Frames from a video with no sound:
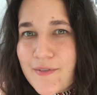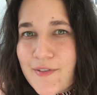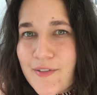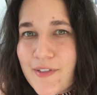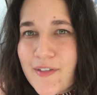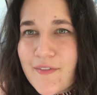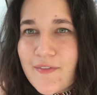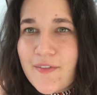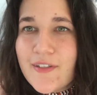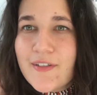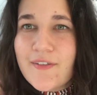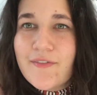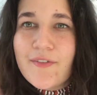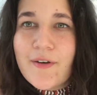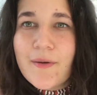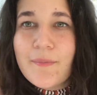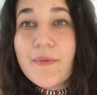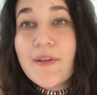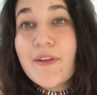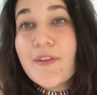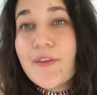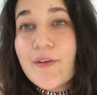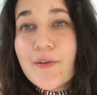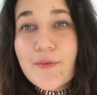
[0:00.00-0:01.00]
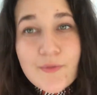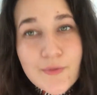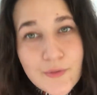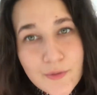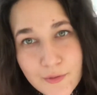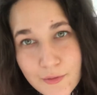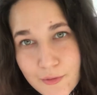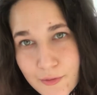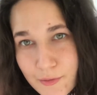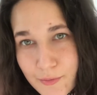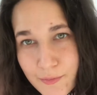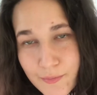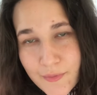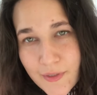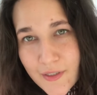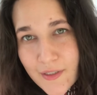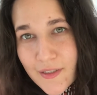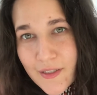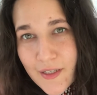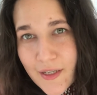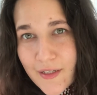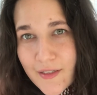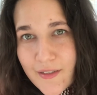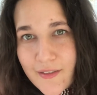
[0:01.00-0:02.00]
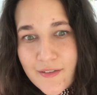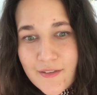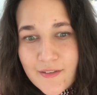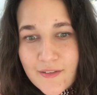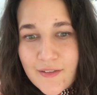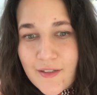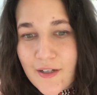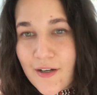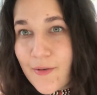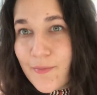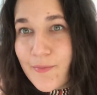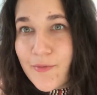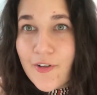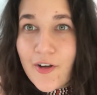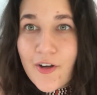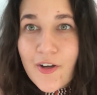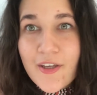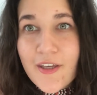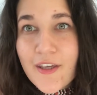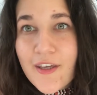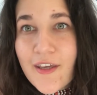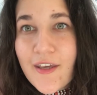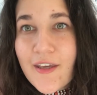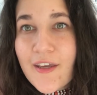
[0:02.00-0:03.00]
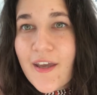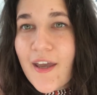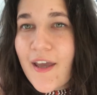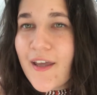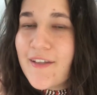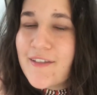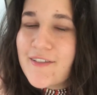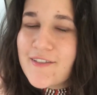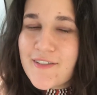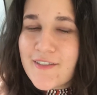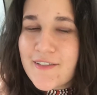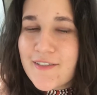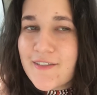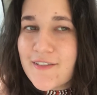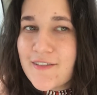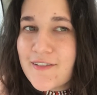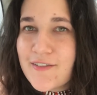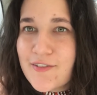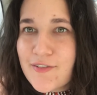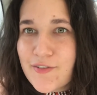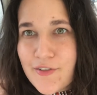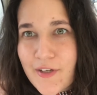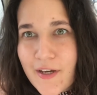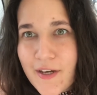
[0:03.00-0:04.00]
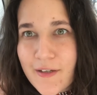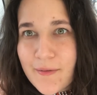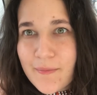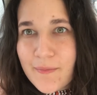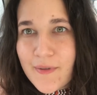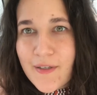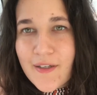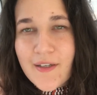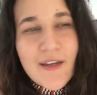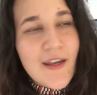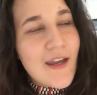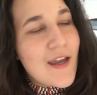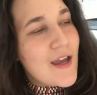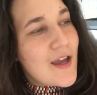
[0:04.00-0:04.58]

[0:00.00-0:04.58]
So even if I'm in the room, like he'll come knocking and just distract me.